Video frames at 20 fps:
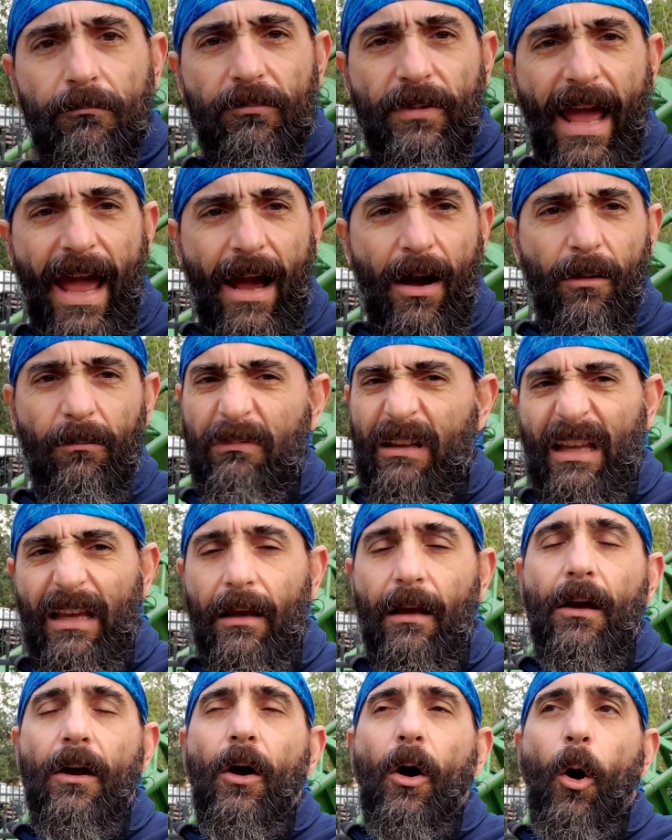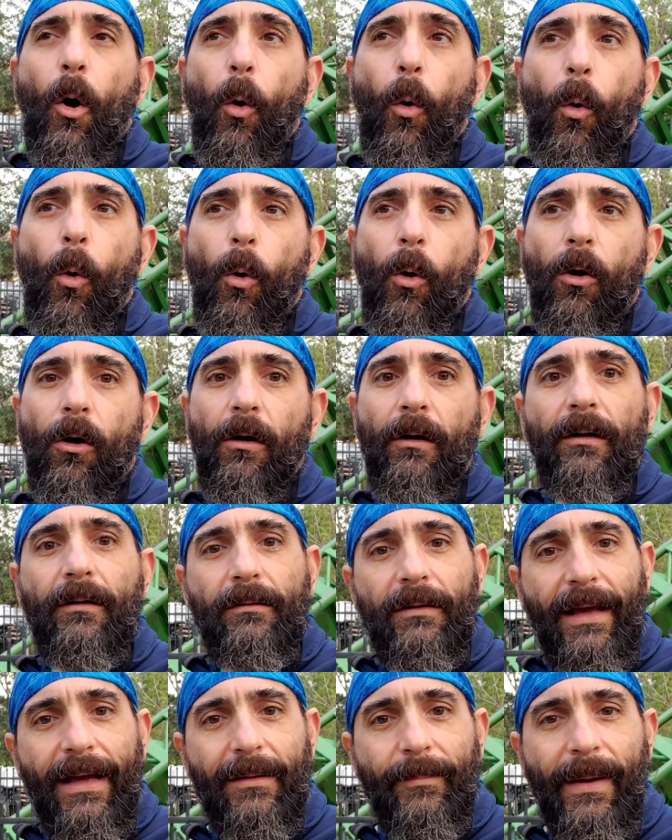now. or
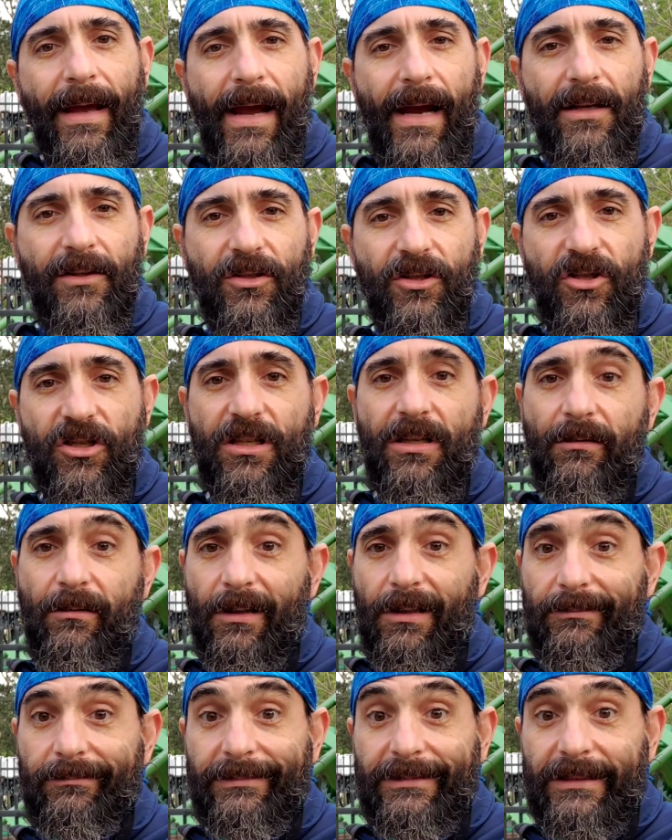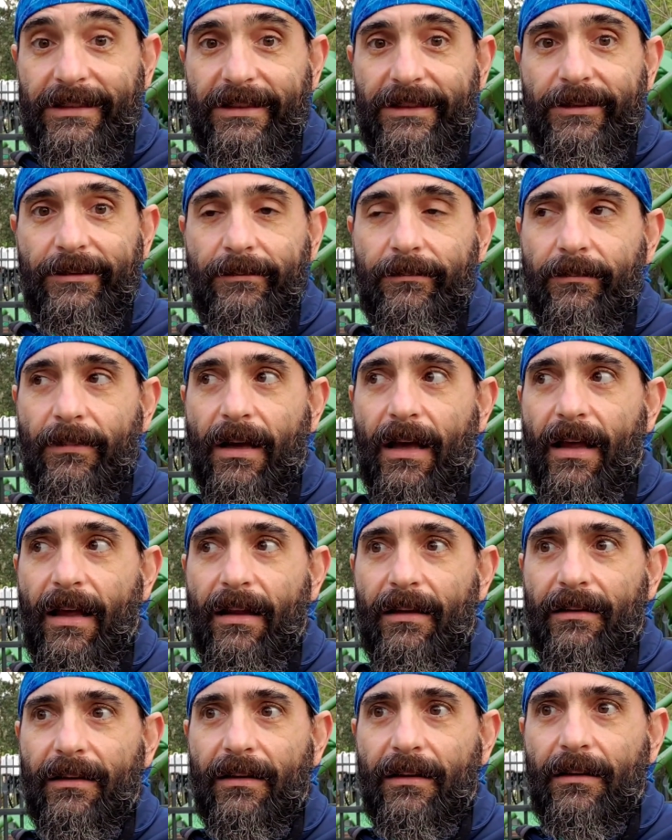head back to Shikra. I don't know.
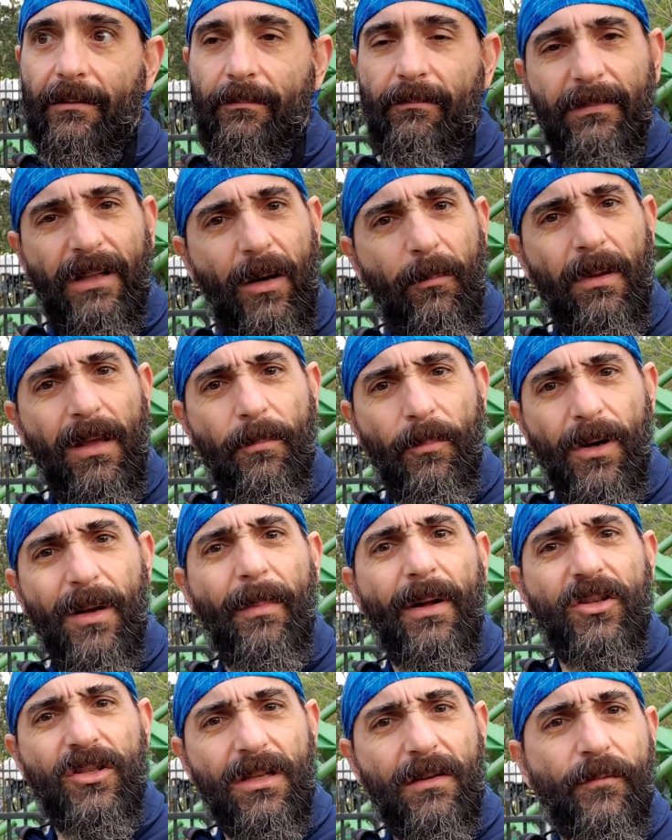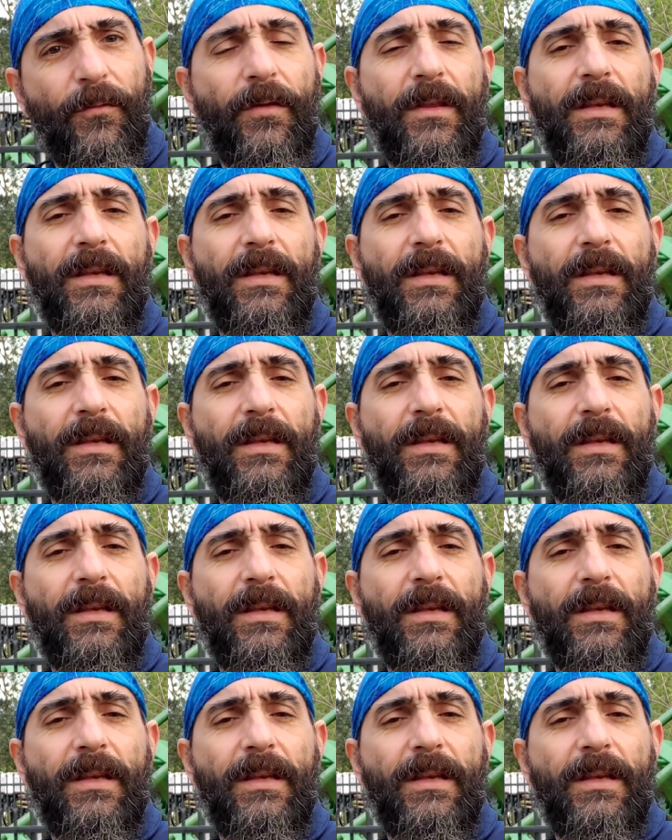And that'll be pretty much it for